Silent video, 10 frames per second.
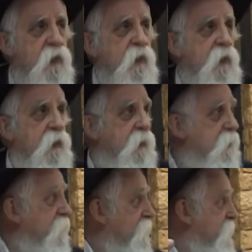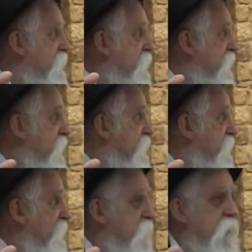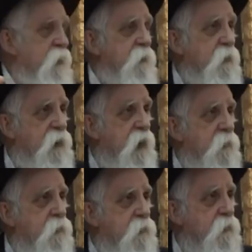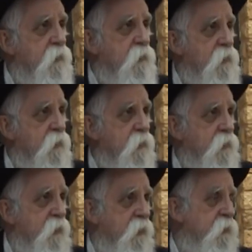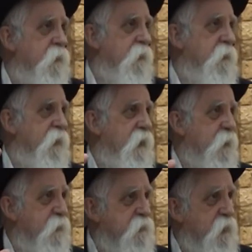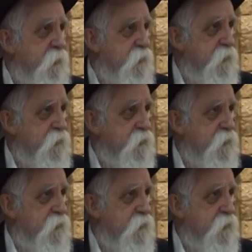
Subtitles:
and here's where they used to be Makabel. They used to be Makabel Shabbat.